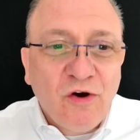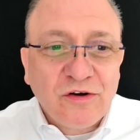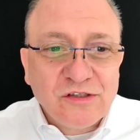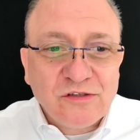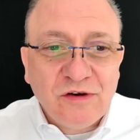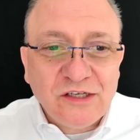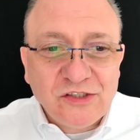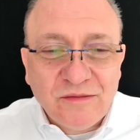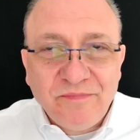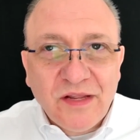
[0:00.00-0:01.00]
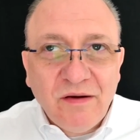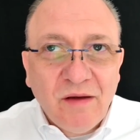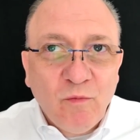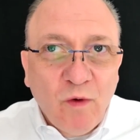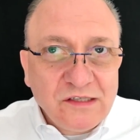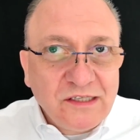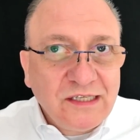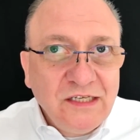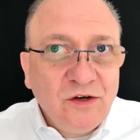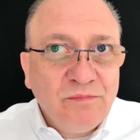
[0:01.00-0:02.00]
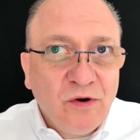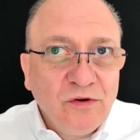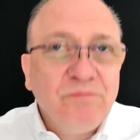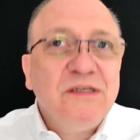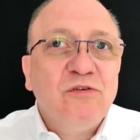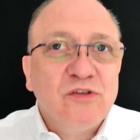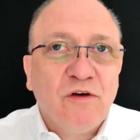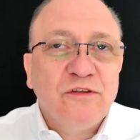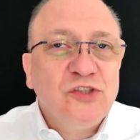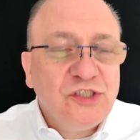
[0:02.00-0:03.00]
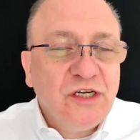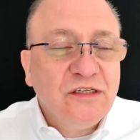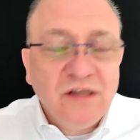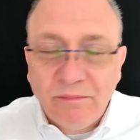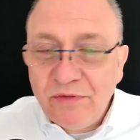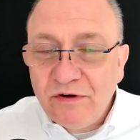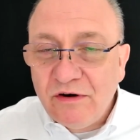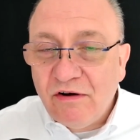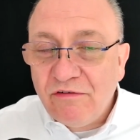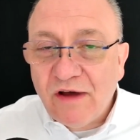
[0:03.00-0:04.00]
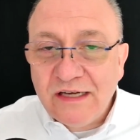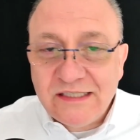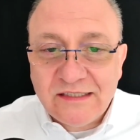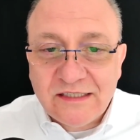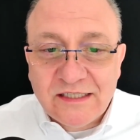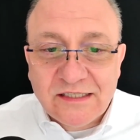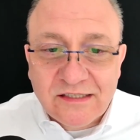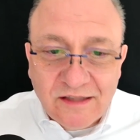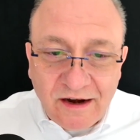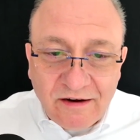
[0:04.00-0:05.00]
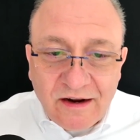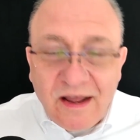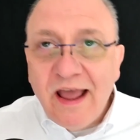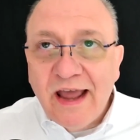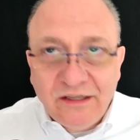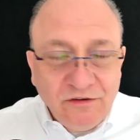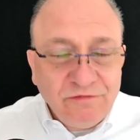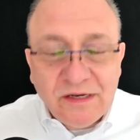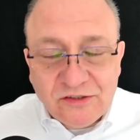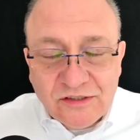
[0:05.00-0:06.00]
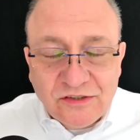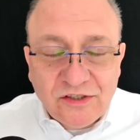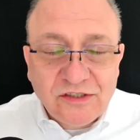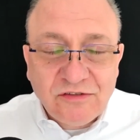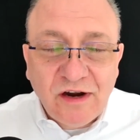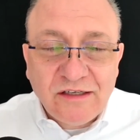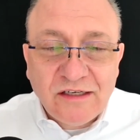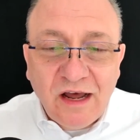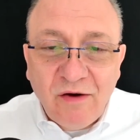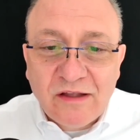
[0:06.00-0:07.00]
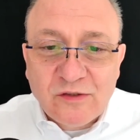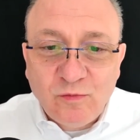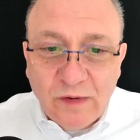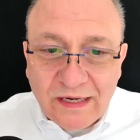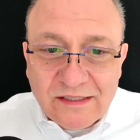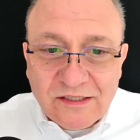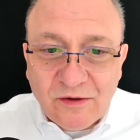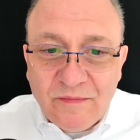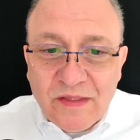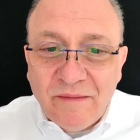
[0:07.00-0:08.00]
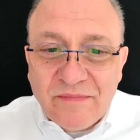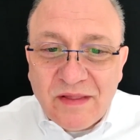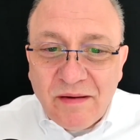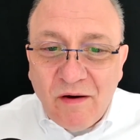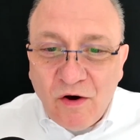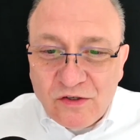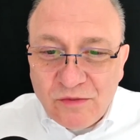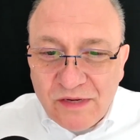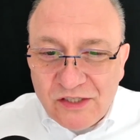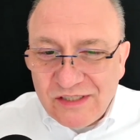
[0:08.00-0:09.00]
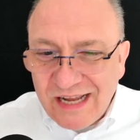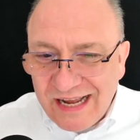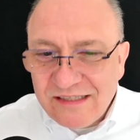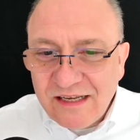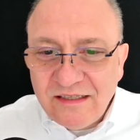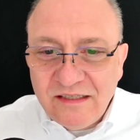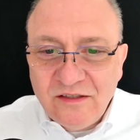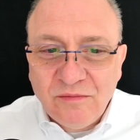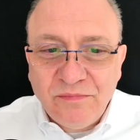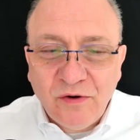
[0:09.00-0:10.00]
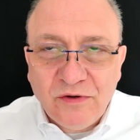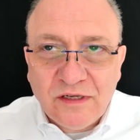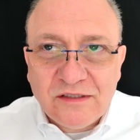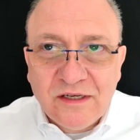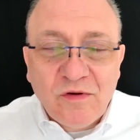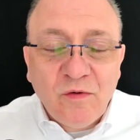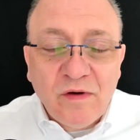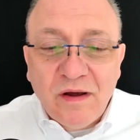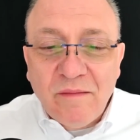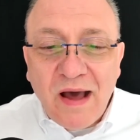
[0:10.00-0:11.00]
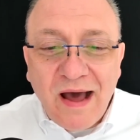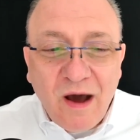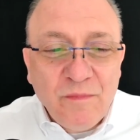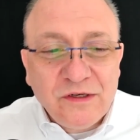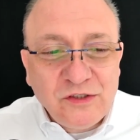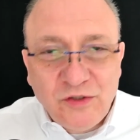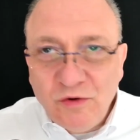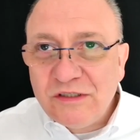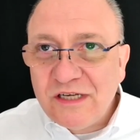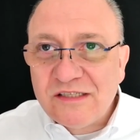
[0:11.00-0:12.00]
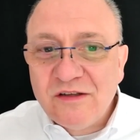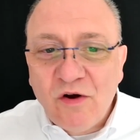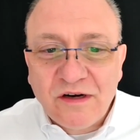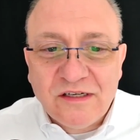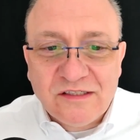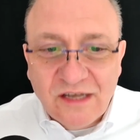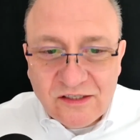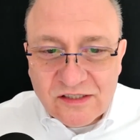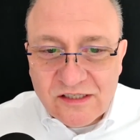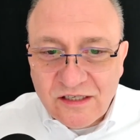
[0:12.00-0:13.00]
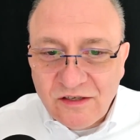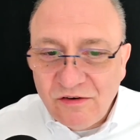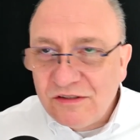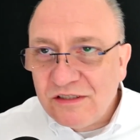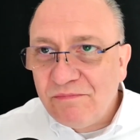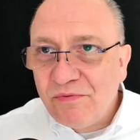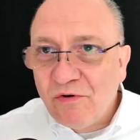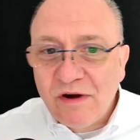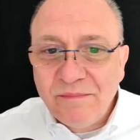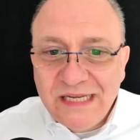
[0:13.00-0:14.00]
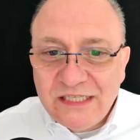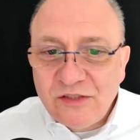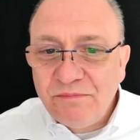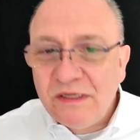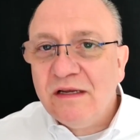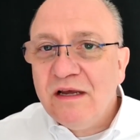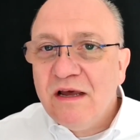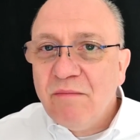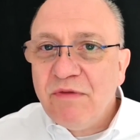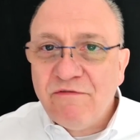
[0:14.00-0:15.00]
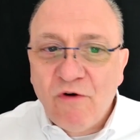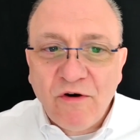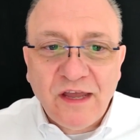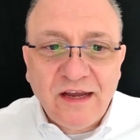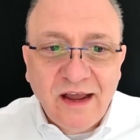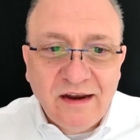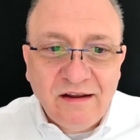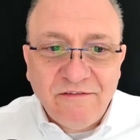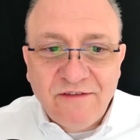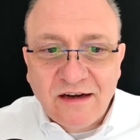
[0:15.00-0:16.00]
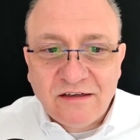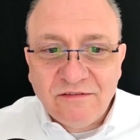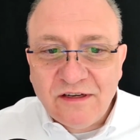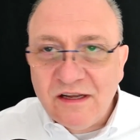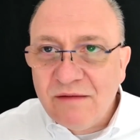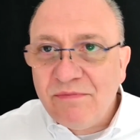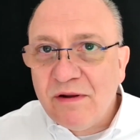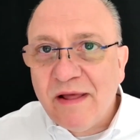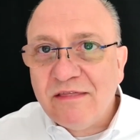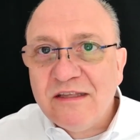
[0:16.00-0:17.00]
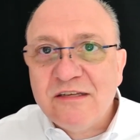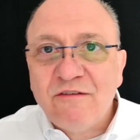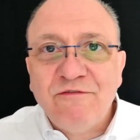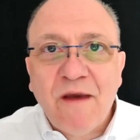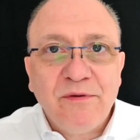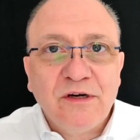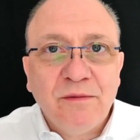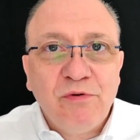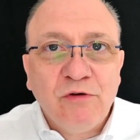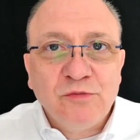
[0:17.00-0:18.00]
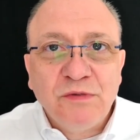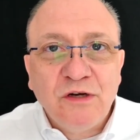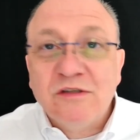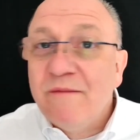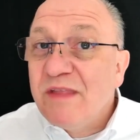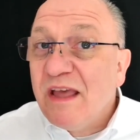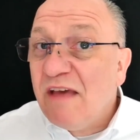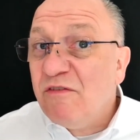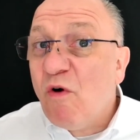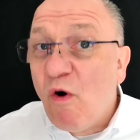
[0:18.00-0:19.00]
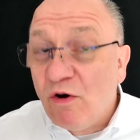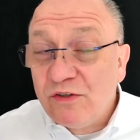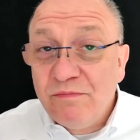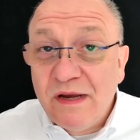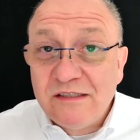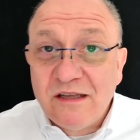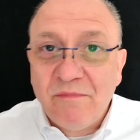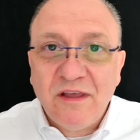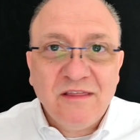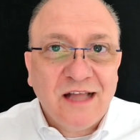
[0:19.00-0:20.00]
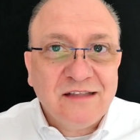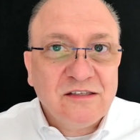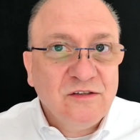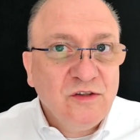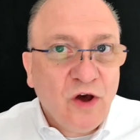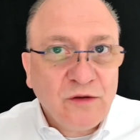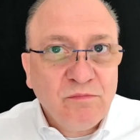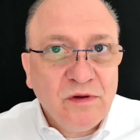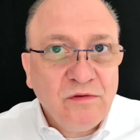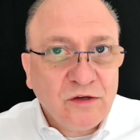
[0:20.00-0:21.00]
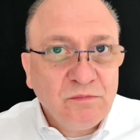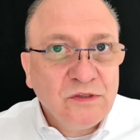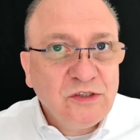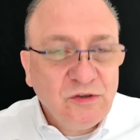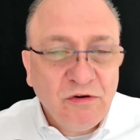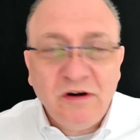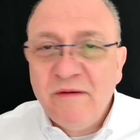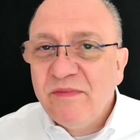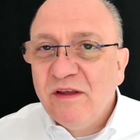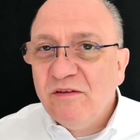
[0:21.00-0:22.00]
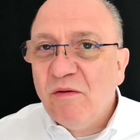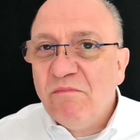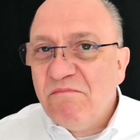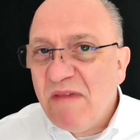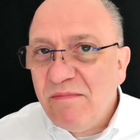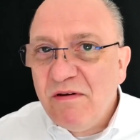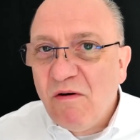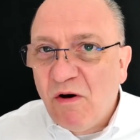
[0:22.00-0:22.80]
orchestration was a key component because of the sheer number of identities there. And you've mentioned it just right now as well. So automation as a key component. So how mature does an organization's security program need to be before they can effectively implement this fabric approach? Because if you automate something that's not mature, you're maybe